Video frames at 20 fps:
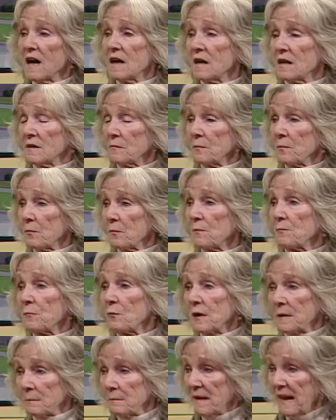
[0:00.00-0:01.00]
and
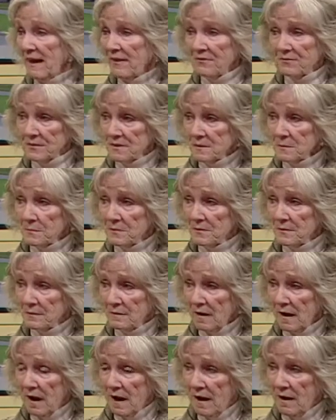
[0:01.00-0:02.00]
what path should be,
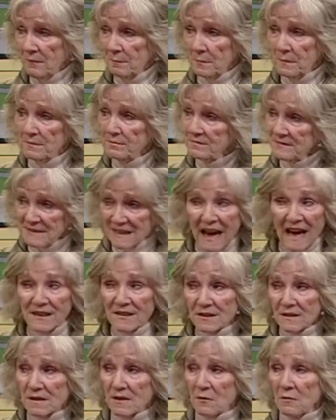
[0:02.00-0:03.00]
not
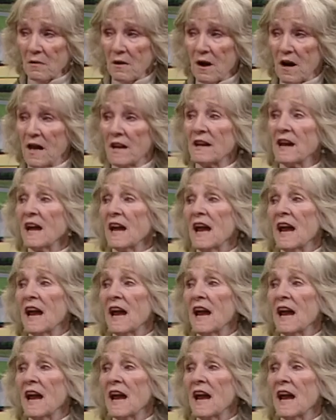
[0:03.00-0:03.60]
to go on.